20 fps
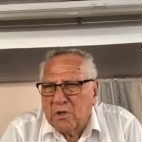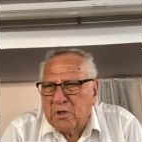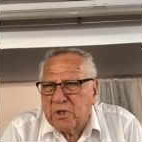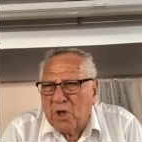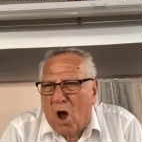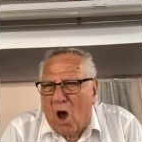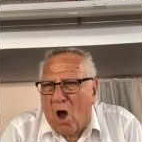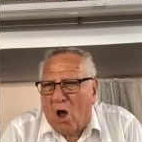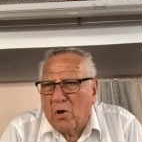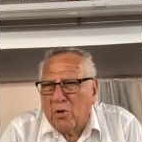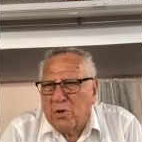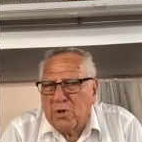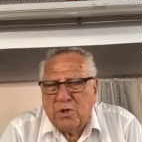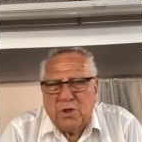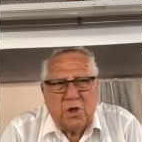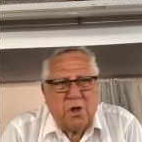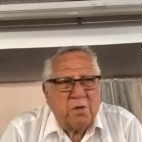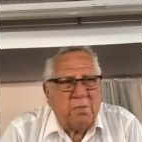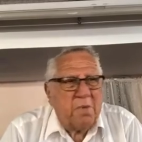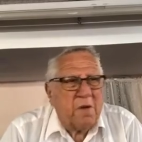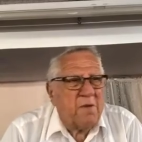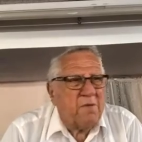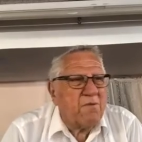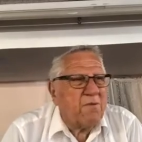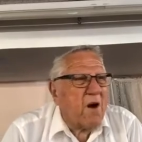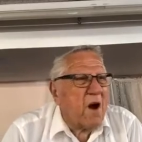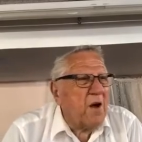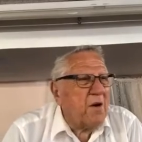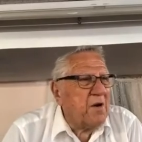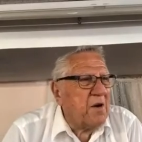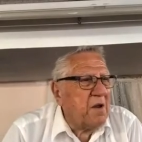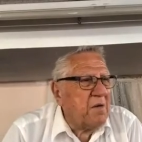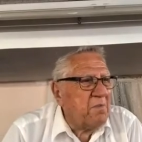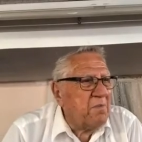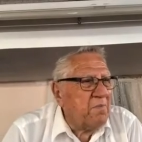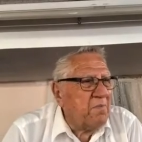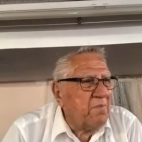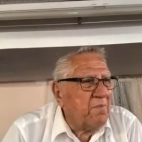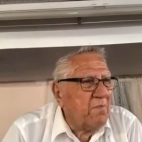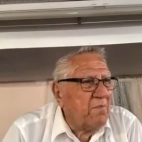Saul, who should have been fighting
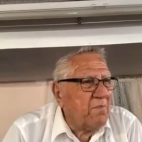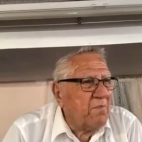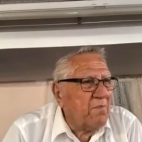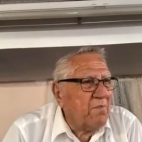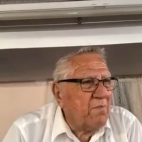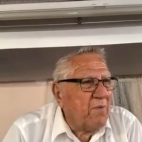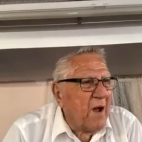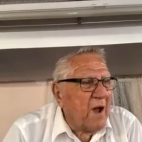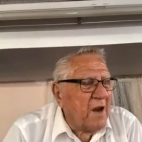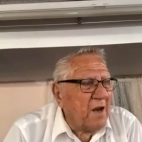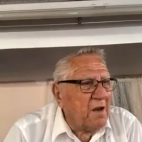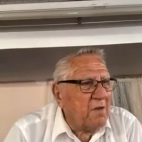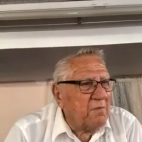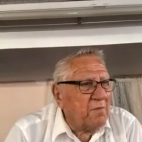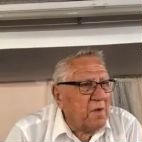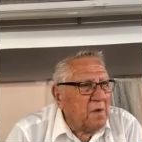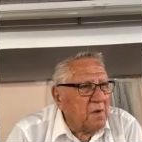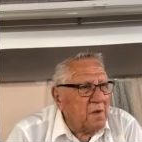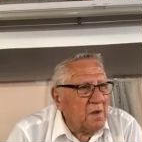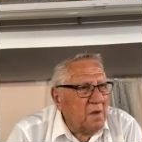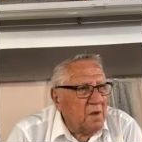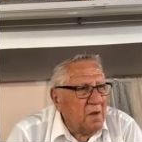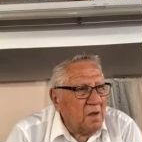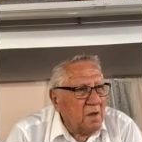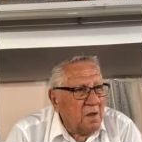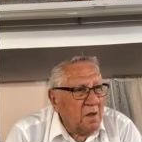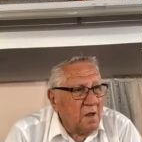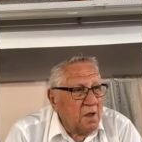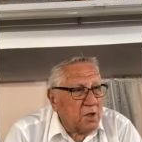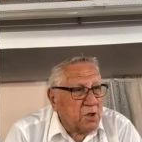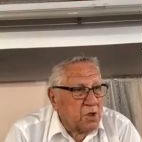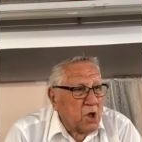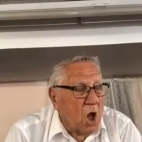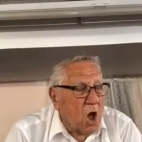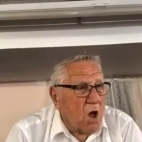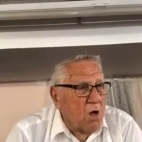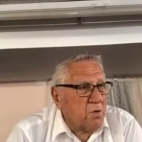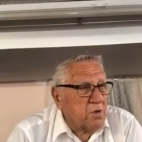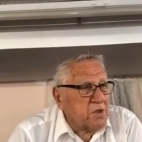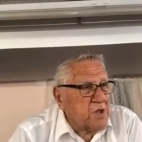them, fighting them,
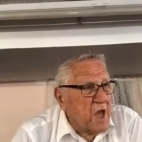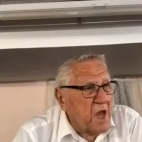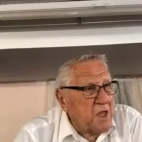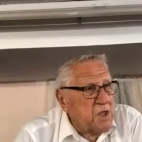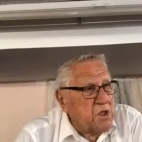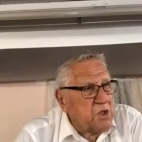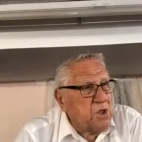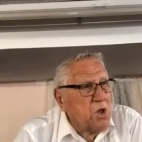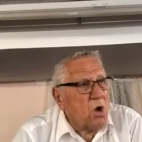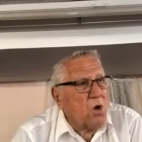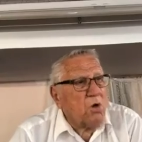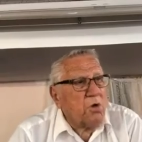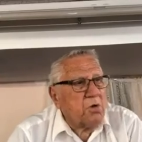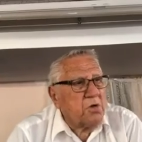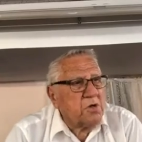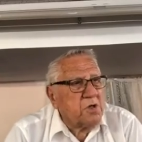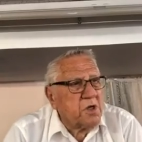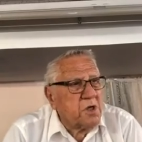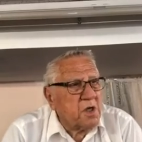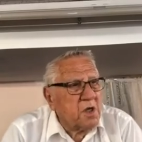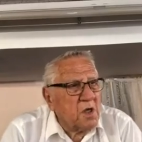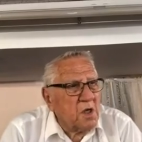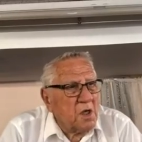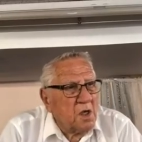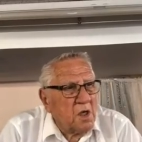Saul was head and shoulders